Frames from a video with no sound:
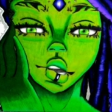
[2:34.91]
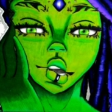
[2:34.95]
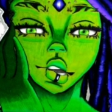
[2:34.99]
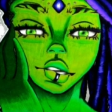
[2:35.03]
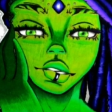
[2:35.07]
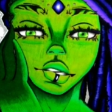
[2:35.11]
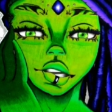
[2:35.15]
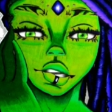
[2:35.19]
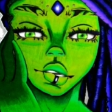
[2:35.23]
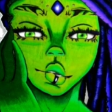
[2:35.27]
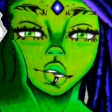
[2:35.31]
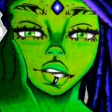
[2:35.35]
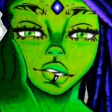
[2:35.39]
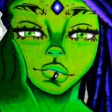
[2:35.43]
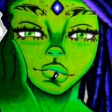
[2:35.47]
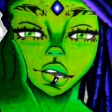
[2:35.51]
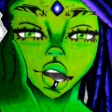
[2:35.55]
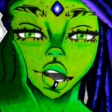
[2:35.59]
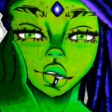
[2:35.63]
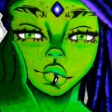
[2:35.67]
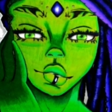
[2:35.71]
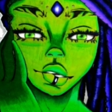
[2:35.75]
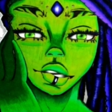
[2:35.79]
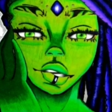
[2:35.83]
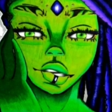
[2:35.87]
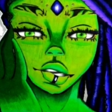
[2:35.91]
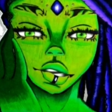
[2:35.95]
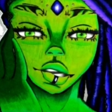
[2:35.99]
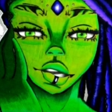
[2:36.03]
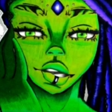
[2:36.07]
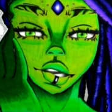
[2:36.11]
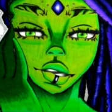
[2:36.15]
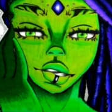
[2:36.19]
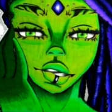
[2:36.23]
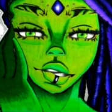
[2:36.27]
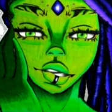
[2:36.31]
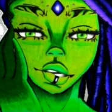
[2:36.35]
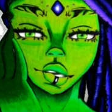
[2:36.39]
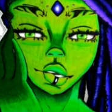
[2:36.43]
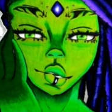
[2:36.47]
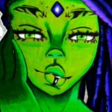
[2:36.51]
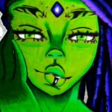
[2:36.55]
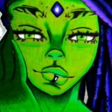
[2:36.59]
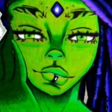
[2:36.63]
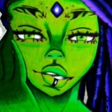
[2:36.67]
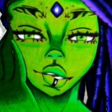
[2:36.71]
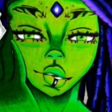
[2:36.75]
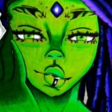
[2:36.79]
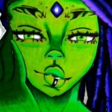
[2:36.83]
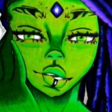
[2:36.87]
But I'm like, what more could he need?
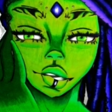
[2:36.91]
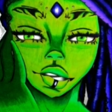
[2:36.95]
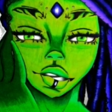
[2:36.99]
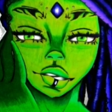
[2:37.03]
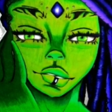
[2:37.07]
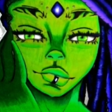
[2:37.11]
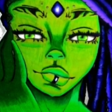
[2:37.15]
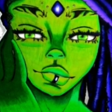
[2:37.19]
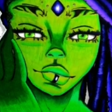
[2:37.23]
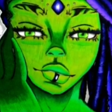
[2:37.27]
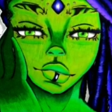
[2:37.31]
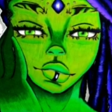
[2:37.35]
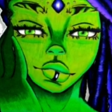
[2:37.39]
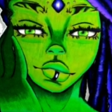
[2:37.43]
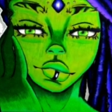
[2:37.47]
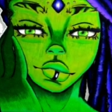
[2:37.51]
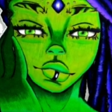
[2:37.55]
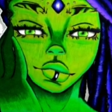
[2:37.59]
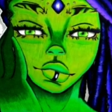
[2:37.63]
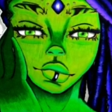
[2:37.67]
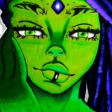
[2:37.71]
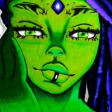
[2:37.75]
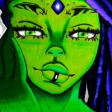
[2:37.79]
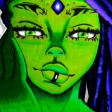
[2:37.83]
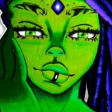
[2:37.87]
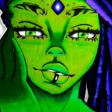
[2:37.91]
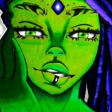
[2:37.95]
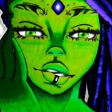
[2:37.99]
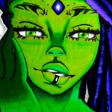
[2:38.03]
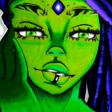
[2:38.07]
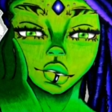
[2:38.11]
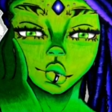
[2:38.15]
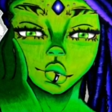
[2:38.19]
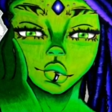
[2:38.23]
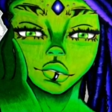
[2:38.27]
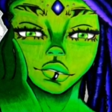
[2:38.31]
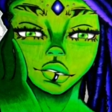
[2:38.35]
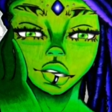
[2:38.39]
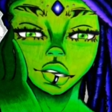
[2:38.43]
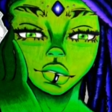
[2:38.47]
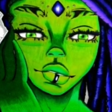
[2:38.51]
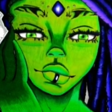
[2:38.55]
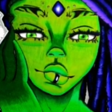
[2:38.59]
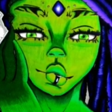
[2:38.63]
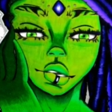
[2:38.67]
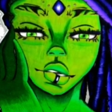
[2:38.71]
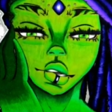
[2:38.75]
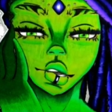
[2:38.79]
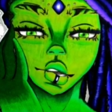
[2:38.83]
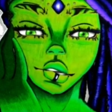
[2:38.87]
Do you think it's a
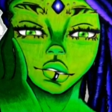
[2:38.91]
court